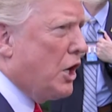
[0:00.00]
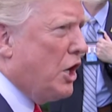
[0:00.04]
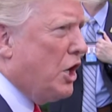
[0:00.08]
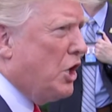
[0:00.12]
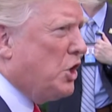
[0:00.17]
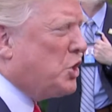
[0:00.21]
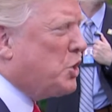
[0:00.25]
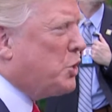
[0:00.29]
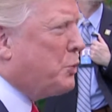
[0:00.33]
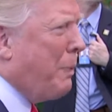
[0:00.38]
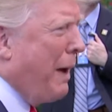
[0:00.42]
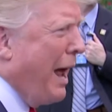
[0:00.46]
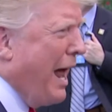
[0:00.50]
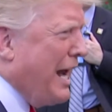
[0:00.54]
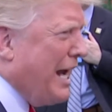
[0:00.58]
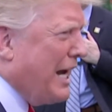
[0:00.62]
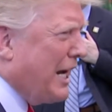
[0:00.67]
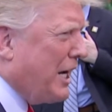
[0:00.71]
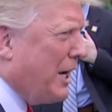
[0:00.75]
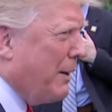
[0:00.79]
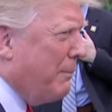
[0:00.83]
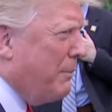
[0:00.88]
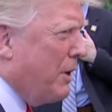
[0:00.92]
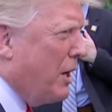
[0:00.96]

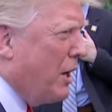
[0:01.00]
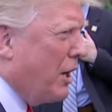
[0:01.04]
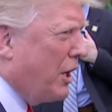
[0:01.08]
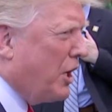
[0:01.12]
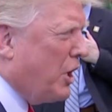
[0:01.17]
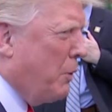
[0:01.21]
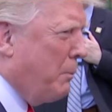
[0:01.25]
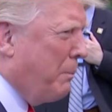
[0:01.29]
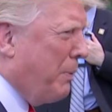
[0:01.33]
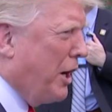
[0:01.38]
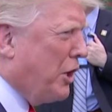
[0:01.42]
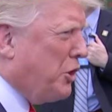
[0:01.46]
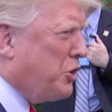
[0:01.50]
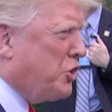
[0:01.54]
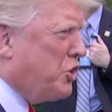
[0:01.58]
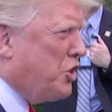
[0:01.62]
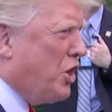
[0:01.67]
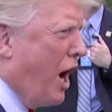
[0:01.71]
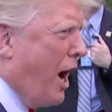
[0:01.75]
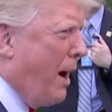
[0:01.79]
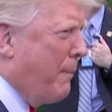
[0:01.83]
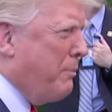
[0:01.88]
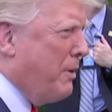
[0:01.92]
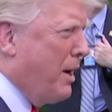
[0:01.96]
Hispanic American, best
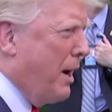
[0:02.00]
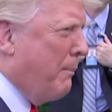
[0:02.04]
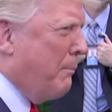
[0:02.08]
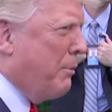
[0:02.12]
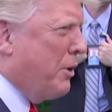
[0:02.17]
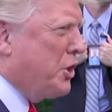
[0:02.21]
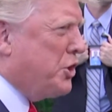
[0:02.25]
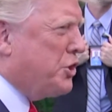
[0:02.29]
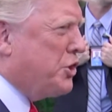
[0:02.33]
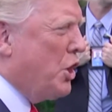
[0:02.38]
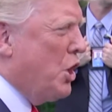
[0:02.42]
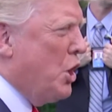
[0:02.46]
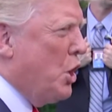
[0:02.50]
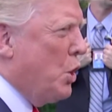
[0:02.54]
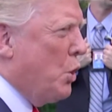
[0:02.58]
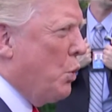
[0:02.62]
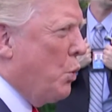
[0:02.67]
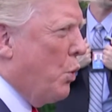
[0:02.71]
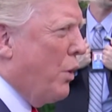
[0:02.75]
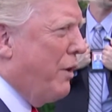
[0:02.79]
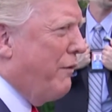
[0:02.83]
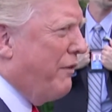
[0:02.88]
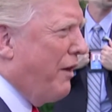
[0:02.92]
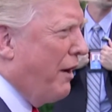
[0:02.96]
job numbers
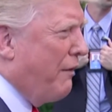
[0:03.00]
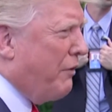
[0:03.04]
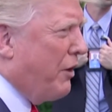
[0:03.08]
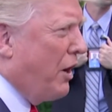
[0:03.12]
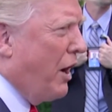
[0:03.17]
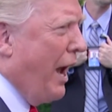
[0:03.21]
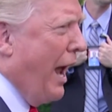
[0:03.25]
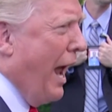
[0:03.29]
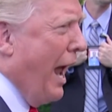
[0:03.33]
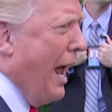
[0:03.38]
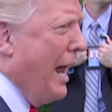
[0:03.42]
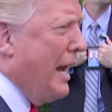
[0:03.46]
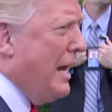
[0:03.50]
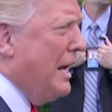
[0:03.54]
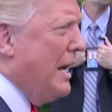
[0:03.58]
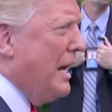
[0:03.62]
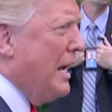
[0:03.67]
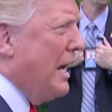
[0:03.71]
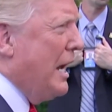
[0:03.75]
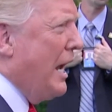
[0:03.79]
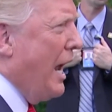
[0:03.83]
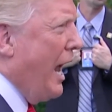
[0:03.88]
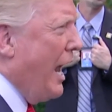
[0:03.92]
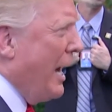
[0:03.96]
we've ever had.
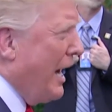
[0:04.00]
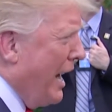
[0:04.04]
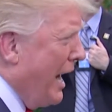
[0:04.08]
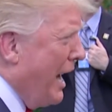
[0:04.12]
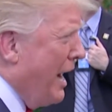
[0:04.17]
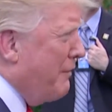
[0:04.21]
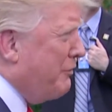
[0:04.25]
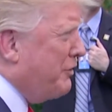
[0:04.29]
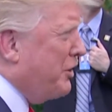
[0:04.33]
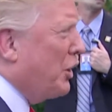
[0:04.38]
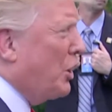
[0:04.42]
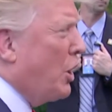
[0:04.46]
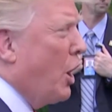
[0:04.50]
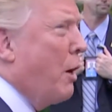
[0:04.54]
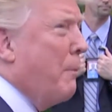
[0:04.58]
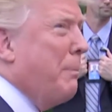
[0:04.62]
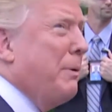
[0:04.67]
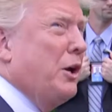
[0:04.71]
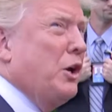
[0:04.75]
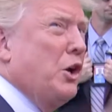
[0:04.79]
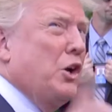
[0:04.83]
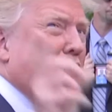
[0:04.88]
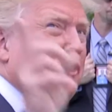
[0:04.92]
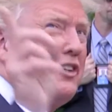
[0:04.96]
And I have to go
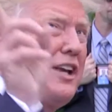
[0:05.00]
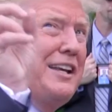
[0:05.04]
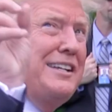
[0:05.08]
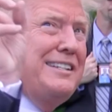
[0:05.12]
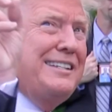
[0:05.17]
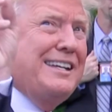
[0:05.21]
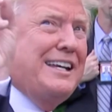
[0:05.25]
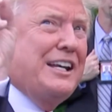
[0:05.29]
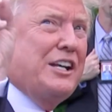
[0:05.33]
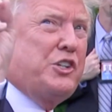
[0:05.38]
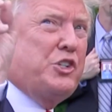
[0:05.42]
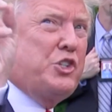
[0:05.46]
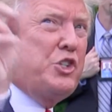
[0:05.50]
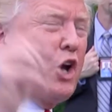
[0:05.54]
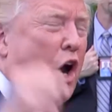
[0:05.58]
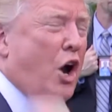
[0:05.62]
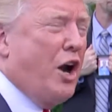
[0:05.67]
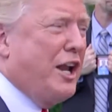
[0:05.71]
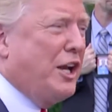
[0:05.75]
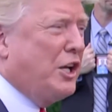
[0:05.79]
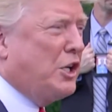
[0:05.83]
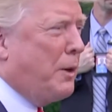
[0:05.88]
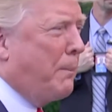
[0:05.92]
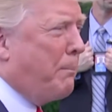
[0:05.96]
because I see it
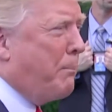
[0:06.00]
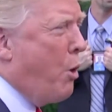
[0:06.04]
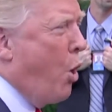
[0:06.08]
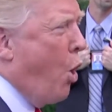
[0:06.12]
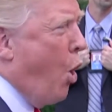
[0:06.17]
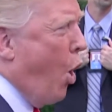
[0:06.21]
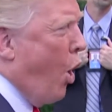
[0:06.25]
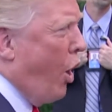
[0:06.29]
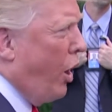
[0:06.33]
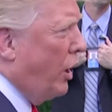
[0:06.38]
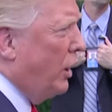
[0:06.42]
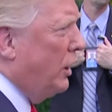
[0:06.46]
starting to pour.